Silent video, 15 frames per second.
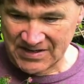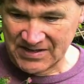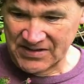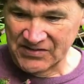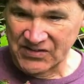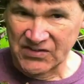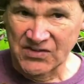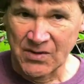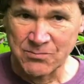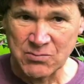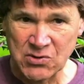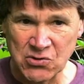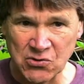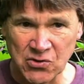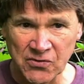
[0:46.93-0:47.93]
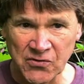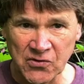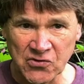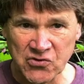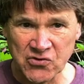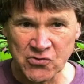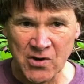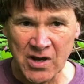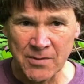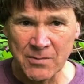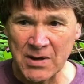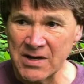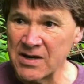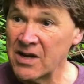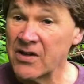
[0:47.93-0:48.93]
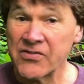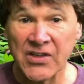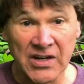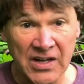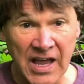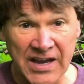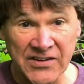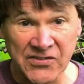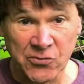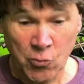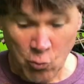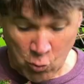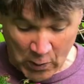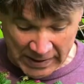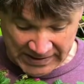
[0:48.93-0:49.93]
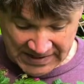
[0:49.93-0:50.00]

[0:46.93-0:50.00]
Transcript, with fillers: This is a beautiful shrub that likes wet